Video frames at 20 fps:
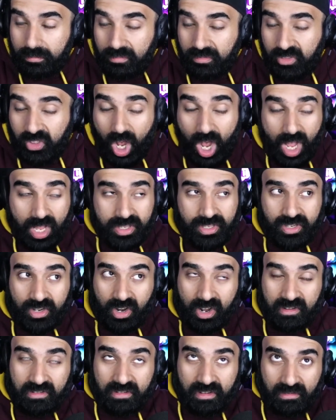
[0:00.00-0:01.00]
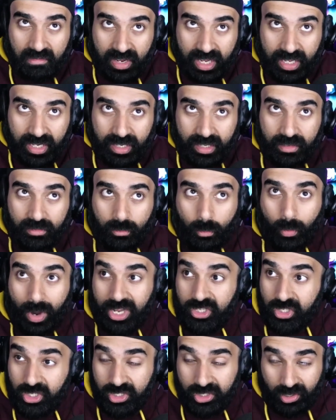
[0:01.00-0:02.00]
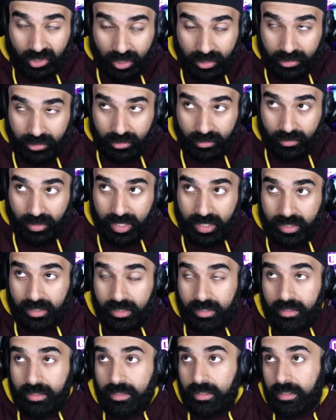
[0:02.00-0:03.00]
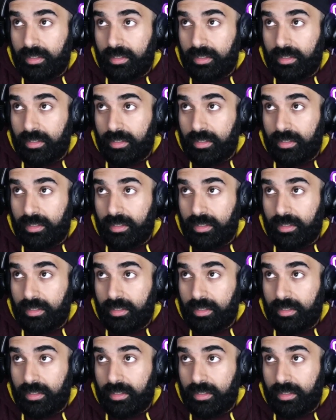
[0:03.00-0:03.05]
tots are underrated, wedges are underrated.